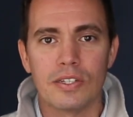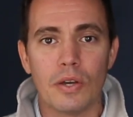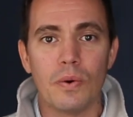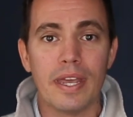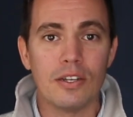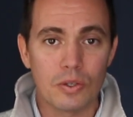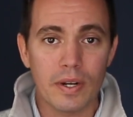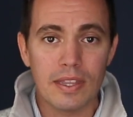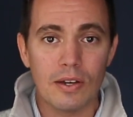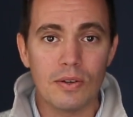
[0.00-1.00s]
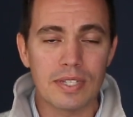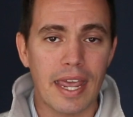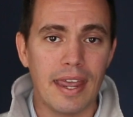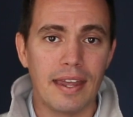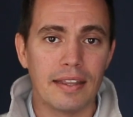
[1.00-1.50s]
So enjoy those
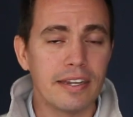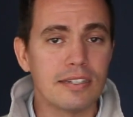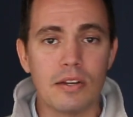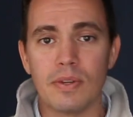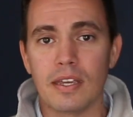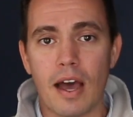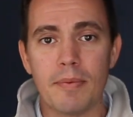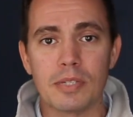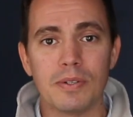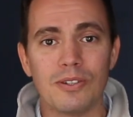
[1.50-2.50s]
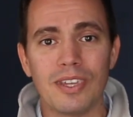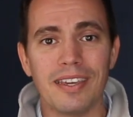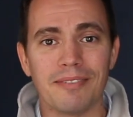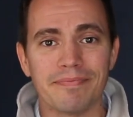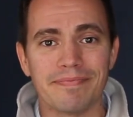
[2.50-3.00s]
and let us know in the comments what you
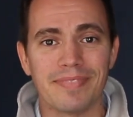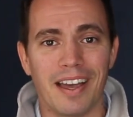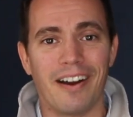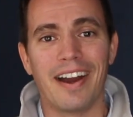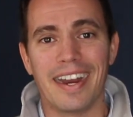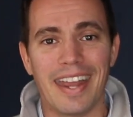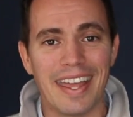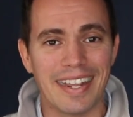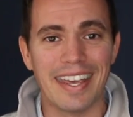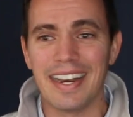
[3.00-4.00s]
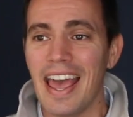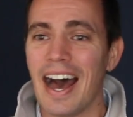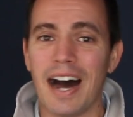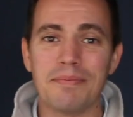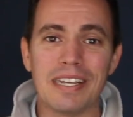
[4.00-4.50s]
think. All right, and again,
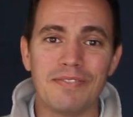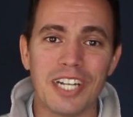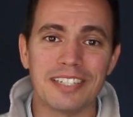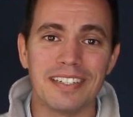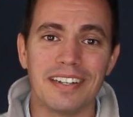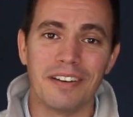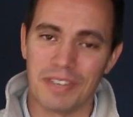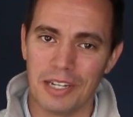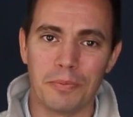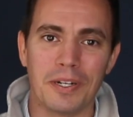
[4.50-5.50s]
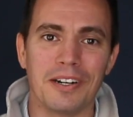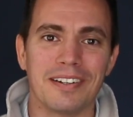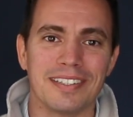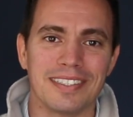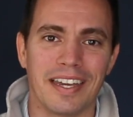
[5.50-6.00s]
I'm Dave Chesson of
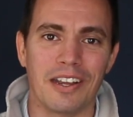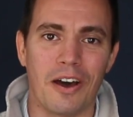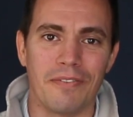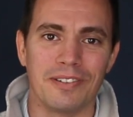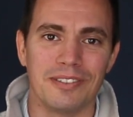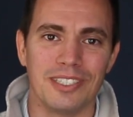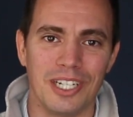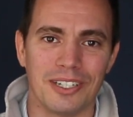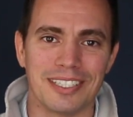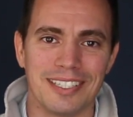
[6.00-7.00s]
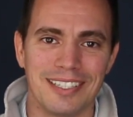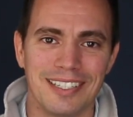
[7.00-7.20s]
Kindlepreneur, signing off. Cheers.